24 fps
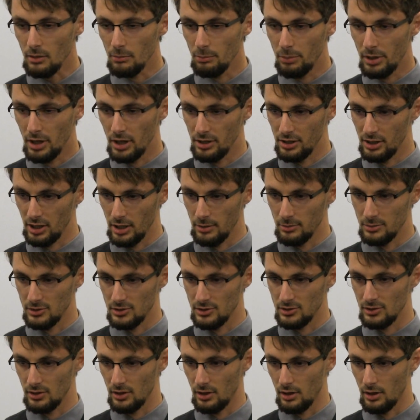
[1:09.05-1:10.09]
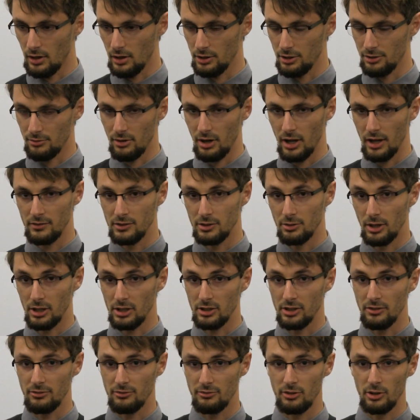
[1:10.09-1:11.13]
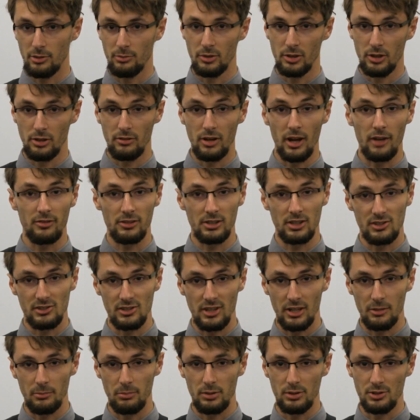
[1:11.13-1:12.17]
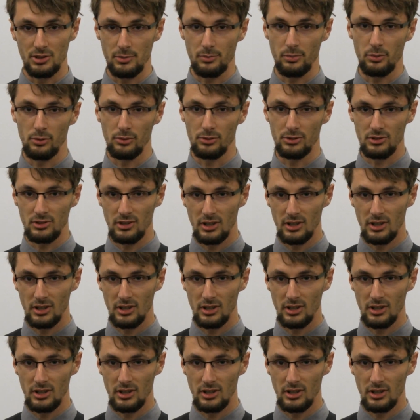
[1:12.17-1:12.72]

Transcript: paradigms are derived directly from the graphic design principles.